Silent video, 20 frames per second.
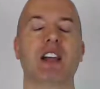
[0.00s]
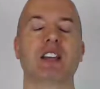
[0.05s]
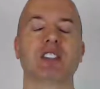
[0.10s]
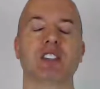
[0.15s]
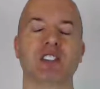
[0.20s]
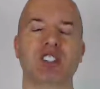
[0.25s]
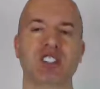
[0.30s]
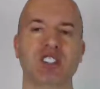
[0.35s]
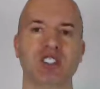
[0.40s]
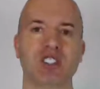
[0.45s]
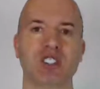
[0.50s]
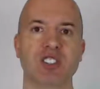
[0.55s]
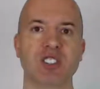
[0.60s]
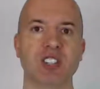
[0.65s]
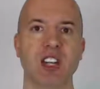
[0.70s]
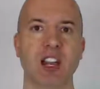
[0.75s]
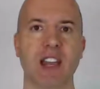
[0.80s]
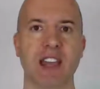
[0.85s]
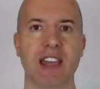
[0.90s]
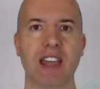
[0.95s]
and
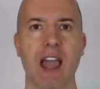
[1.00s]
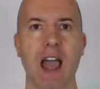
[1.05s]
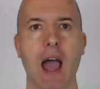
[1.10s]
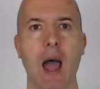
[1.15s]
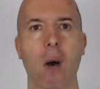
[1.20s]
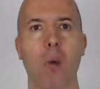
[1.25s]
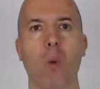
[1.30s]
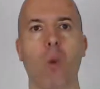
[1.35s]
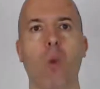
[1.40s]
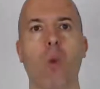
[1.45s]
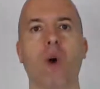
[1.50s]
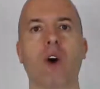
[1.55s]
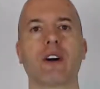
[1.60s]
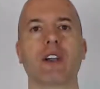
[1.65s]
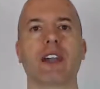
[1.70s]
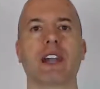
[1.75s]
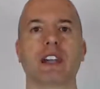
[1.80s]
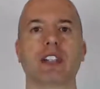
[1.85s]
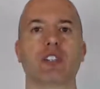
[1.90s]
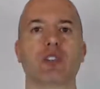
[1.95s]
sincerely
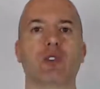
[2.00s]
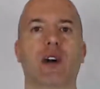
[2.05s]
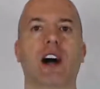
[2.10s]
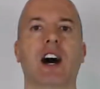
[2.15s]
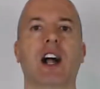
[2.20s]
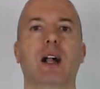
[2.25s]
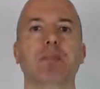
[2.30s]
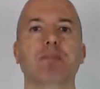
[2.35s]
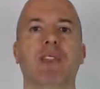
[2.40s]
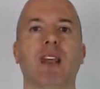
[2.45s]
wanting to help